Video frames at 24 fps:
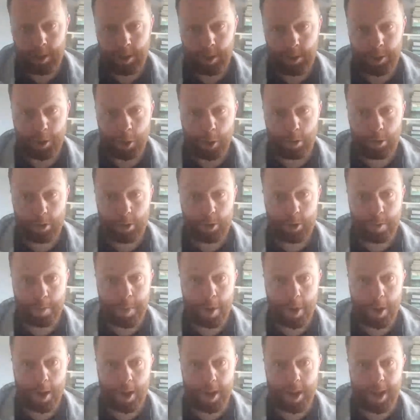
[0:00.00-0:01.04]
So, on to
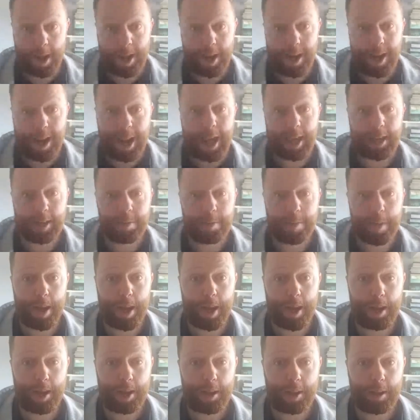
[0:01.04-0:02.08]
my next
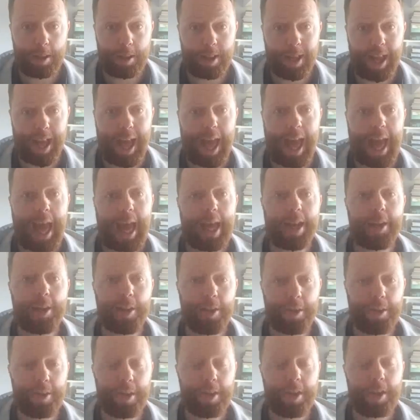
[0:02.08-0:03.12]
pick,
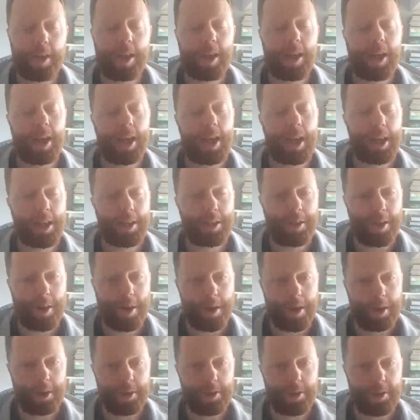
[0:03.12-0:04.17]
Eden
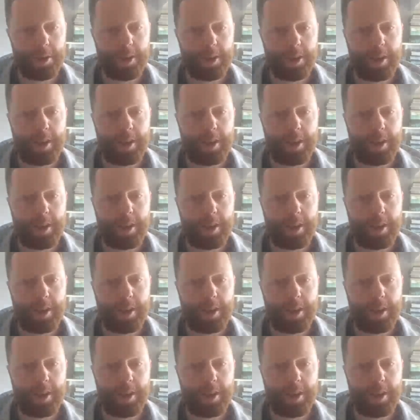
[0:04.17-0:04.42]
Hazard.